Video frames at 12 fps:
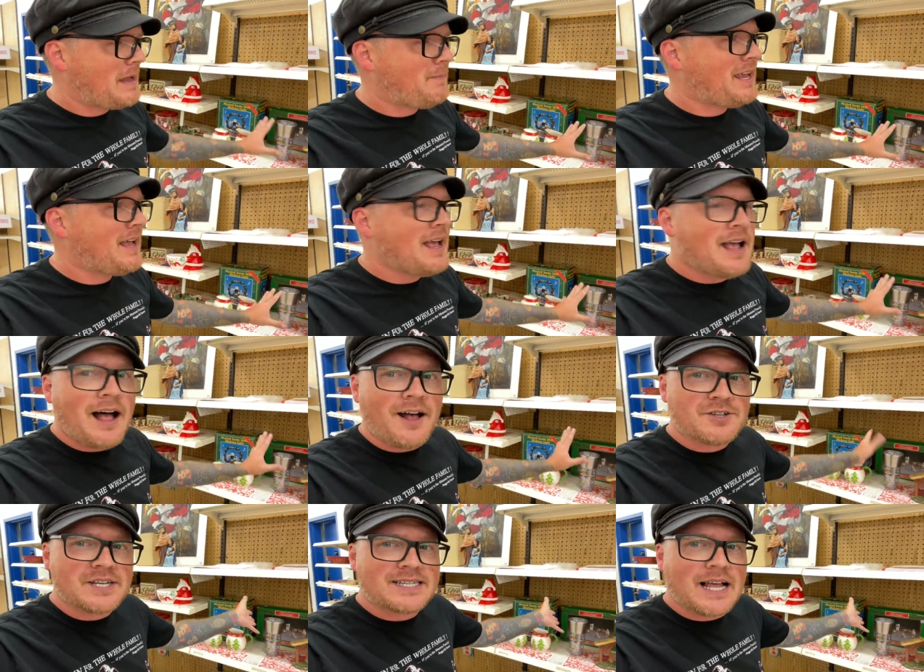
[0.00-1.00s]
maybe
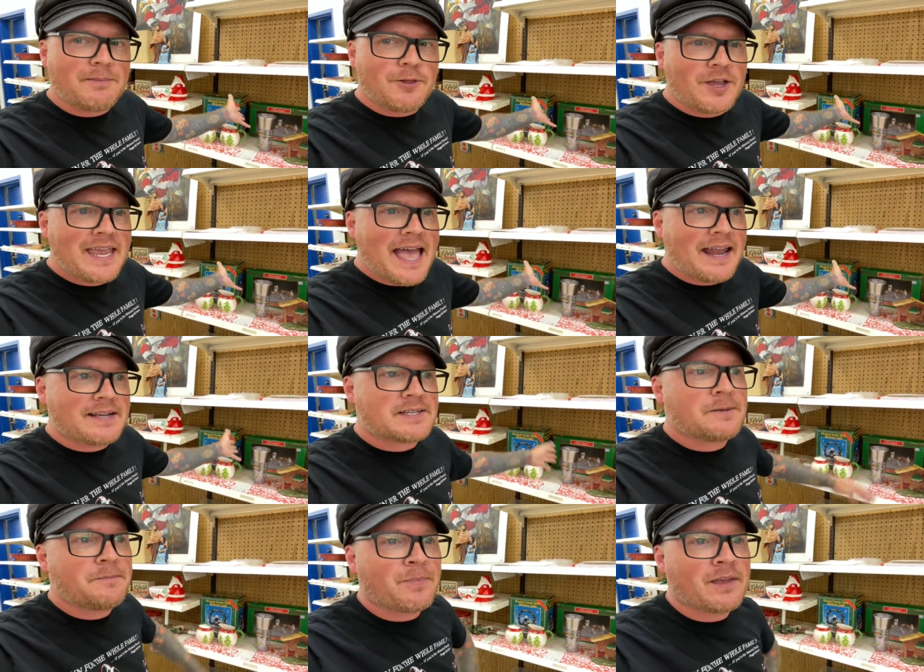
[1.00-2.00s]
I'll just stop looking at
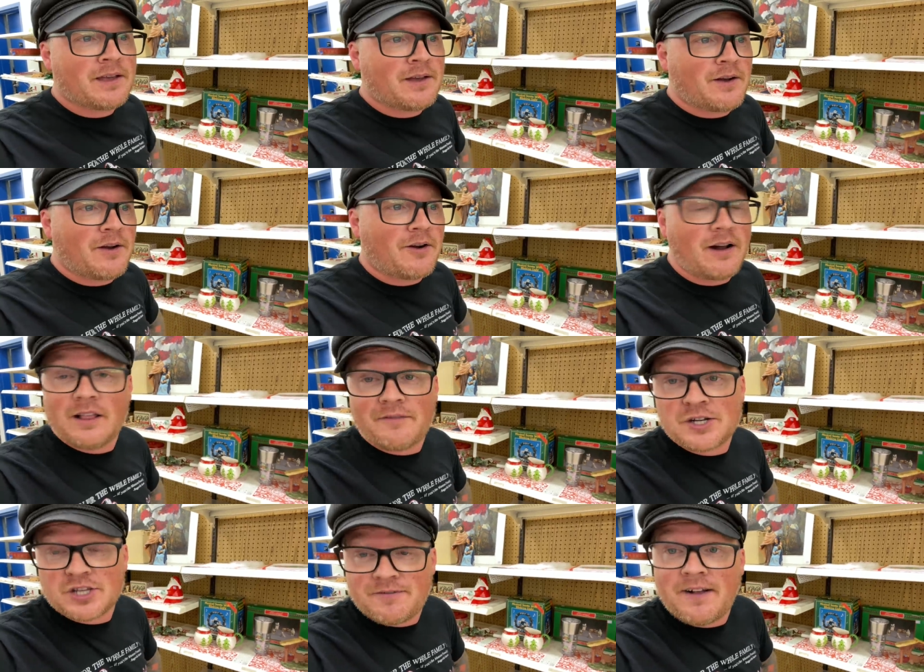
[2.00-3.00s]
it, or I'll
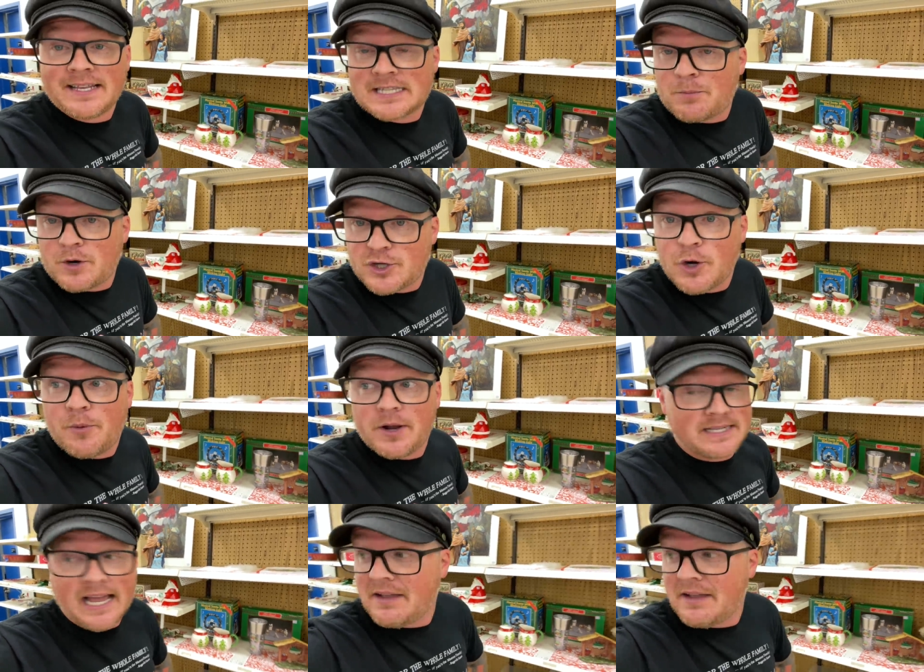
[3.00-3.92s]
eventually find somewhere to put it.